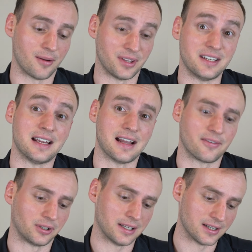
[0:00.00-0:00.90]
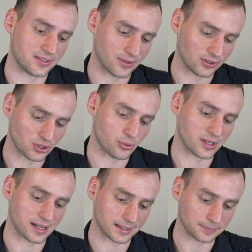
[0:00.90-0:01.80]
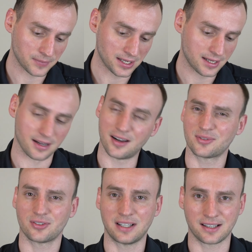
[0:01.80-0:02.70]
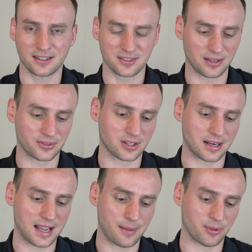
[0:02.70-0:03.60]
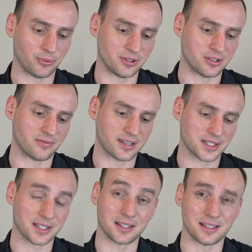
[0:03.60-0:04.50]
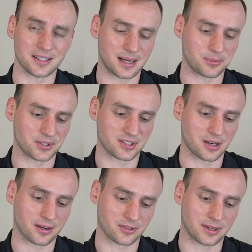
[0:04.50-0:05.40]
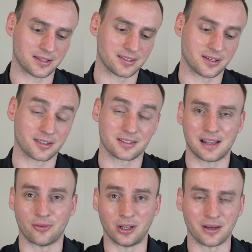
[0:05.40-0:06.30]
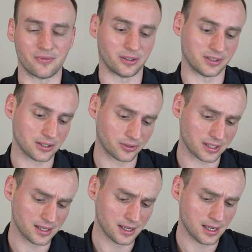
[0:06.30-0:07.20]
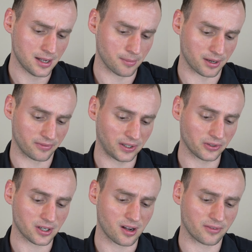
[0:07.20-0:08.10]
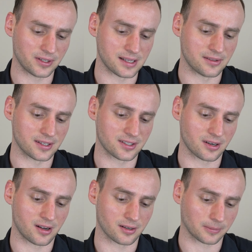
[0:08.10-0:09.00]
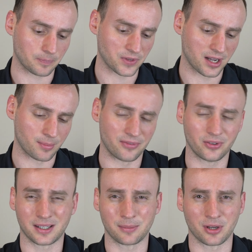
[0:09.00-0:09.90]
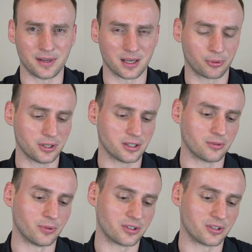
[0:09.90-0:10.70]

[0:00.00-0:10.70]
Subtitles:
the day after it hit its 52-week high. So that kind of stuff is going to happen when you're investing in these types of stocks, right? These stocks that have a lot of volatility. But I'm fairly confident in this stock. I feel like I'm going to make a pretty good